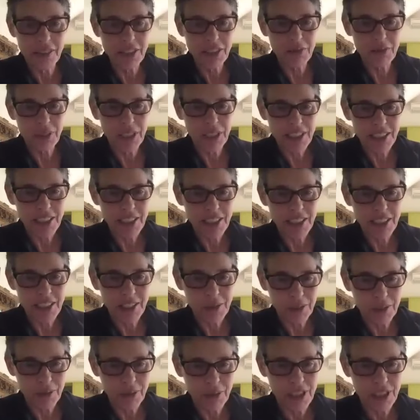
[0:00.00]
having to
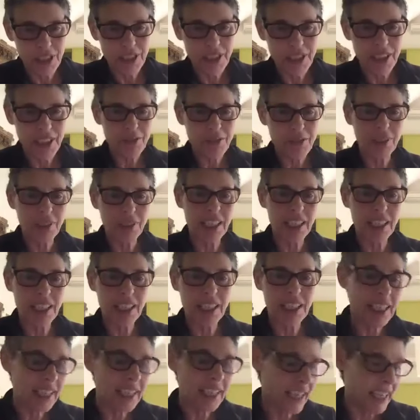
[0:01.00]
reschedule
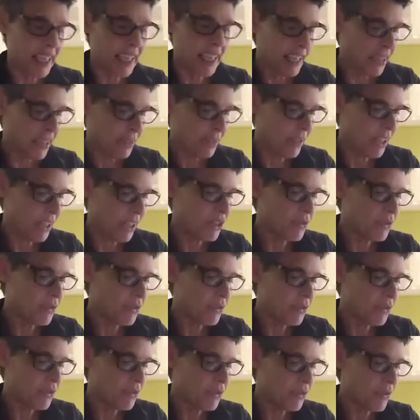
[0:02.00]
in
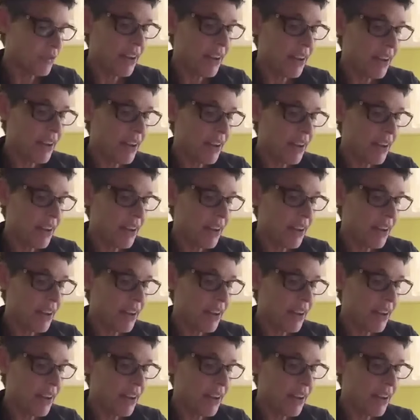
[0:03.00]
a draft